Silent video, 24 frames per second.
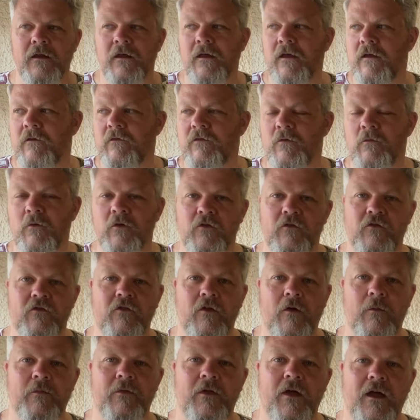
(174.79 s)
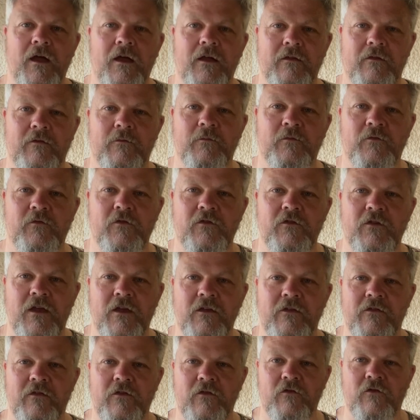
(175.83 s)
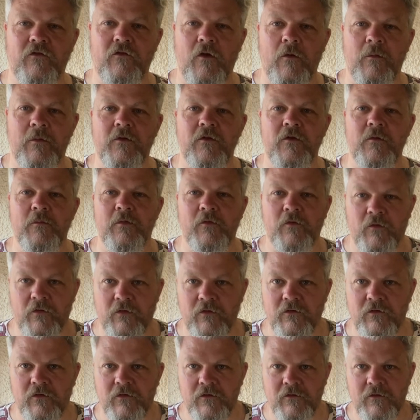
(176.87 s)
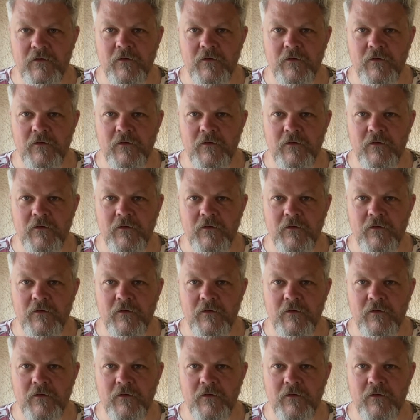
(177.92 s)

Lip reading: if you want to stop that, I'd suggest stopping your brothers